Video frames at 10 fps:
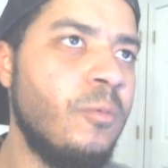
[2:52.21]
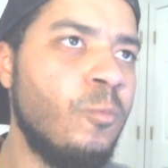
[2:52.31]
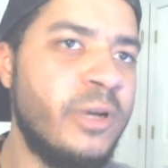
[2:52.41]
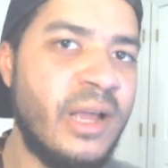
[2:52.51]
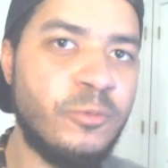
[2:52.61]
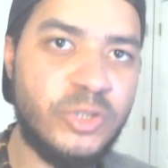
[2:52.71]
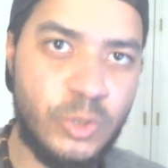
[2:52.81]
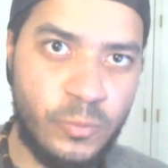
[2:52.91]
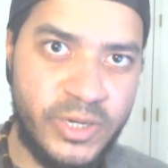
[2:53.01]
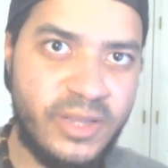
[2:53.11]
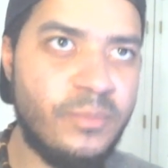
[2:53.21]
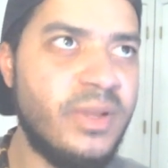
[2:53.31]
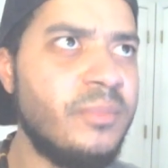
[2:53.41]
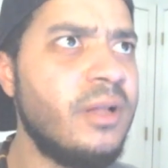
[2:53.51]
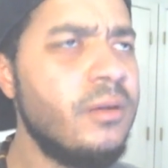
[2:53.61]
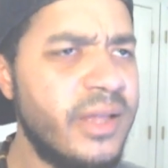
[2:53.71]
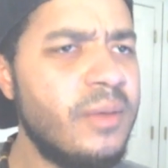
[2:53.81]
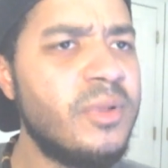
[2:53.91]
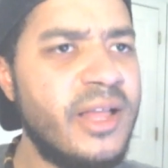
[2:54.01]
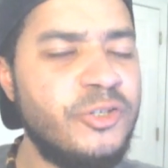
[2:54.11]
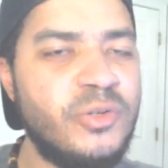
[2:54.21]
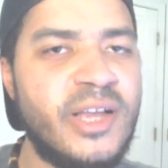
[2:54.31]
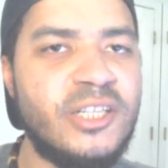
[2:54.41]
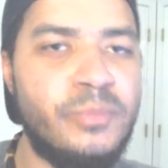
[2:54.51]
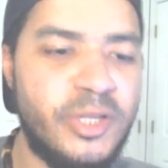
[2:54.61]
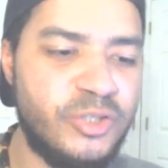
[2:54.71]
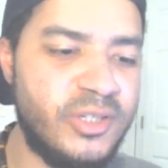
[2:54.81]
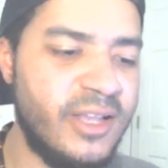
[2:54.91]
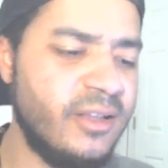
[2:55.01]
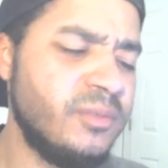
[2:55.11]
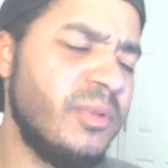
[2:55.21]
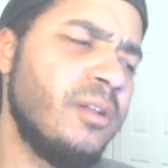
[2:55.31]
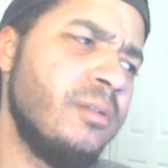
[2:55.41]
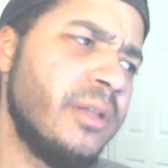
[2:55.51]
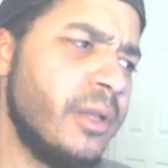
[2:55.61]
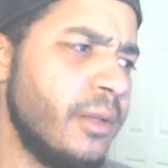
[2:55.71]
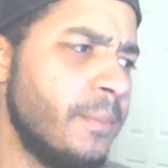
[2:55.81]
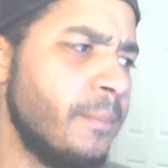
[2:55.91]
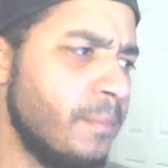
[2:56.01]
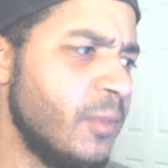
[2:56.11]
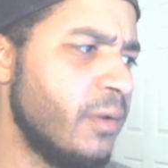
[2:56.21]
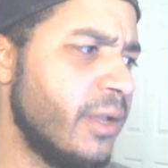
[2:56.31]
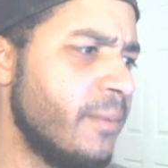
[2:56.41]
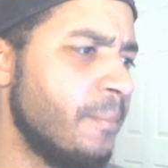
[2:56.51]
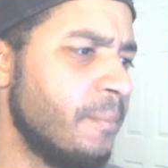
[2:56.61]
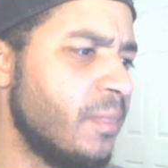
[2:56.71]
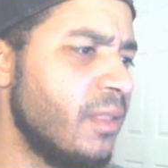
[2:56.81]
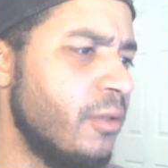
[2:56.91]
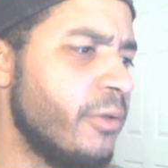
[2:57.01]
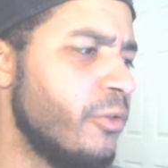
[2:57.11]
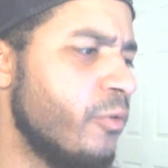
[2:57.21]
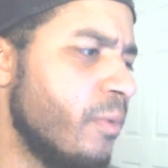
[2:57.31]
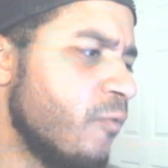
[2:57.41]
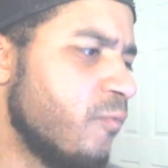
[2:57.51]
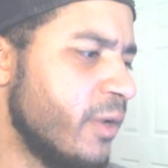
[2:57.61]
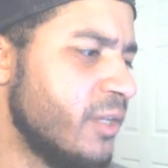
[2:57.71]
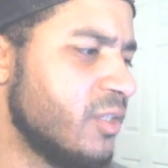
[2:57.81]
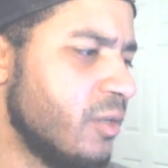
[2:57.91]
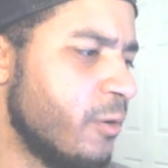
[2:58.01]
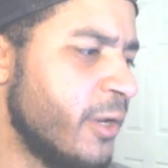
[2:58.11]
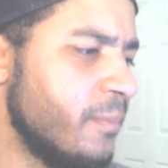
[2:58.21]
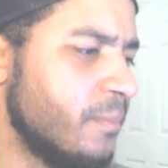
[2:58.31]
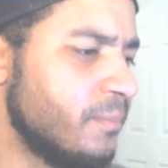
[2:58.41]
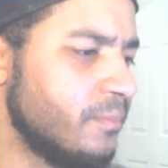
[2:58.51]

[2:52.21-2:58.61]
when I was doing it, but I'm like, okay, I'm glad you guys mentioned that. Because, like, okay, you can do both ways. All right.